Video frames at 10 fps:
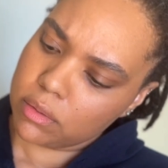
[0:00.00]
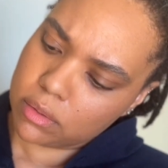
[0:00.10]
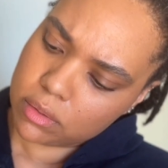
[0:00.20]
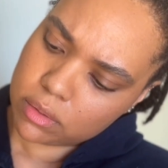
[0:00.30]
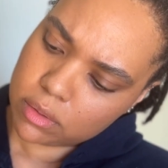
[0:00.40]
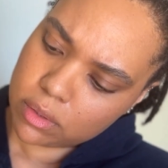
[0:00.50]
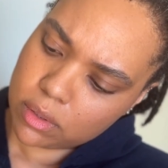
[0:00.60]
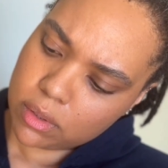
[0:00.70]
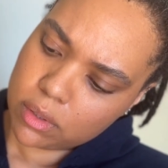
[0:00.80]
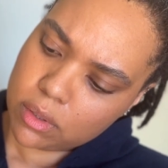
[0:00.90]

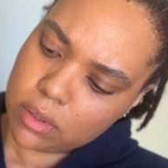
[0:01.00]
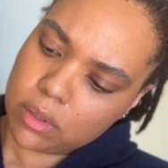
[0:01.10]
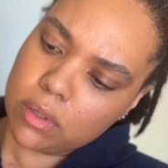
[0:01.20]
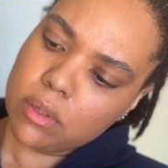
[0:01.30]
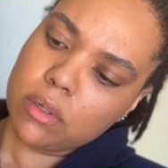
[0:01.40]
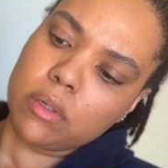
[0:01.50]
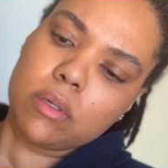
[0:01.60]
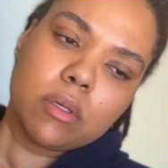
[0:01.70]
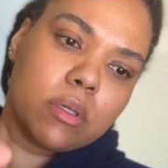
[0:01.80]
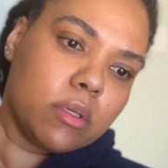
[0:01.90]
[no speech]